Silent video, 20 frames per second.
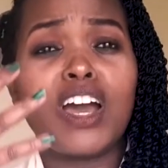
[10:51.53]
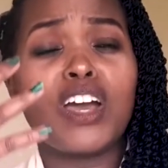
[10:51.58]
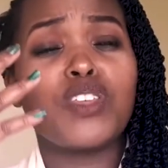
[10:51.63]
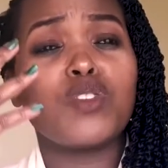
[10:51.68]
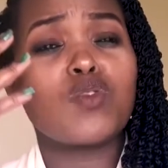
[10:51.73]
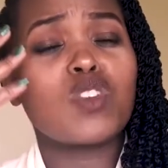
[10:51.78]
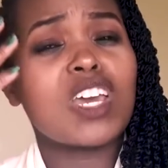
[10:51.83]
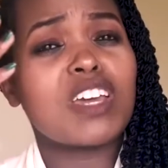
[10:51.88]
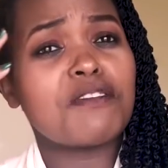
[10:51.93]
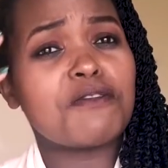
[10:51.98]

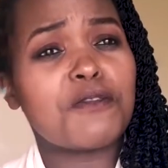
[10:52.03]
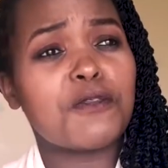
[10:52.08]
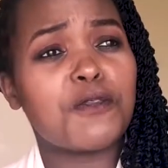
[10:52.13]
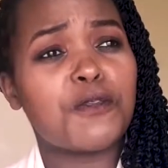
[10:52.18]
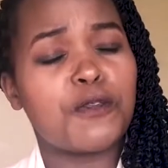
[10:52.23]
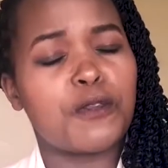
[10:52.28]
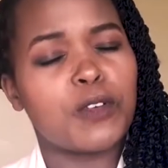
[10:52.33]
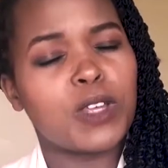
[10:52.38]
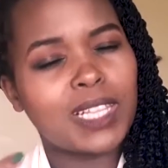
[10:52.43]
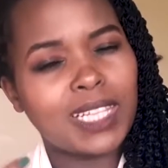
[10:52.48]
You can
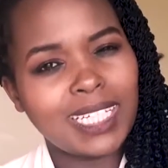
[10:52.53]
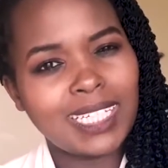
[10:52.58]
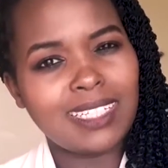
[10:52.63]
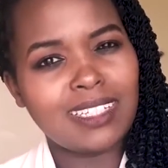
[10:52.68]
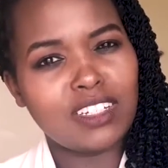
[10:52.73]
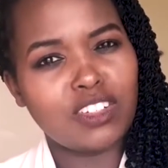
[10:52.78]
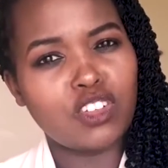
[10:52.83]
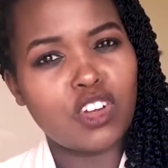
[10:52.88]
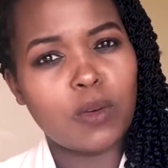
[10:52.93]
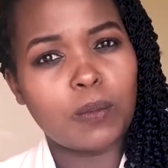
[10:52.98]
feel it
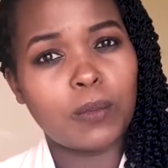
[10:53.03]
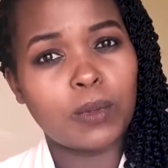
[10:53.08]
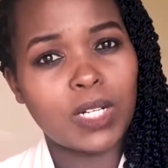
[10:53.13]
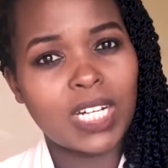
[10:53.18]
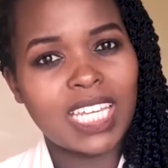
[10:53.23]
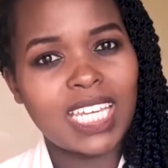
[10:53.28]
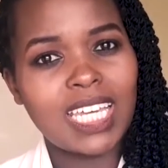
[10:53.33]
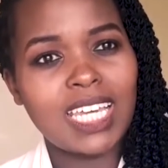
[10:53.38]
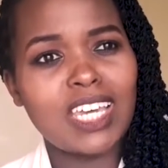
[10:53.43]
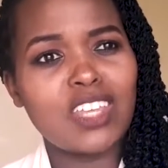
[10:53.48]
in your
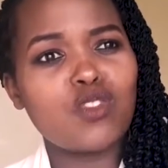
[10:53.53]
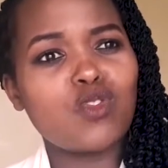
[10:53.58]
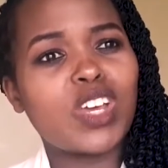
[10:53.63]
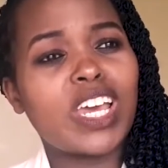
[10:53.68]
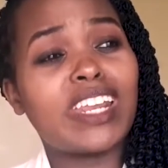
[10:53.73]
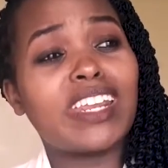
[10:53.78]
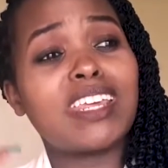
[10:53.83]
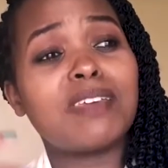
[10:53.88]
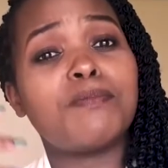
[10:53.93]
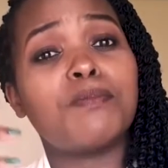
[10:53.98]
body. You
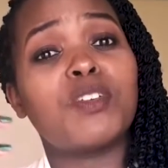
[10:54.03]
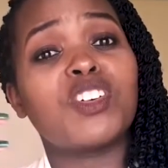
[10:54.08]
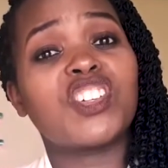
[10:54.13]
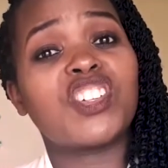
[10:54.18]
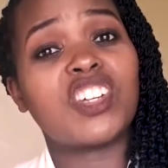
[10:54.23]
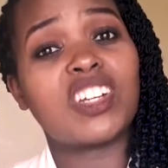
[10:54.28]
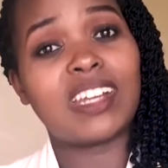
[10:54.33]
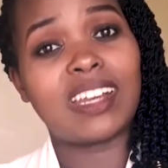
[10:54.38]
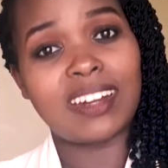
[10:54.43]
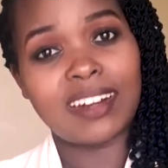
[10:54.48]
can
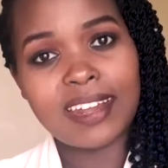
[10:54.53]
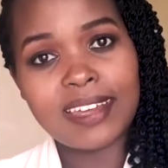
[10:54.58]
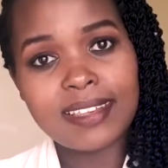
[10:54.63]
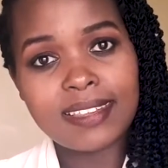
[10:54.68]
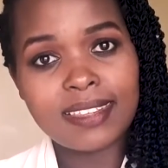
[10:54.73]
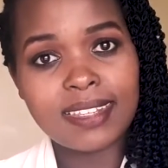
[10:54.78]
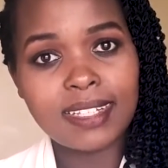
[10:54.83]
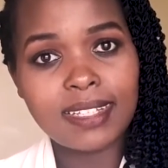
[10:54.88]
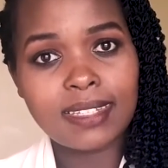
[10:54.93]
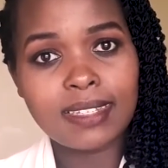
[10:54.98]

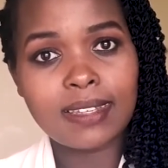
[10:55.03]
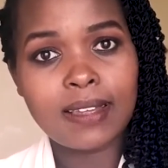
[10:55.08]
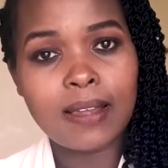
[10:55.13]
emotionalize it.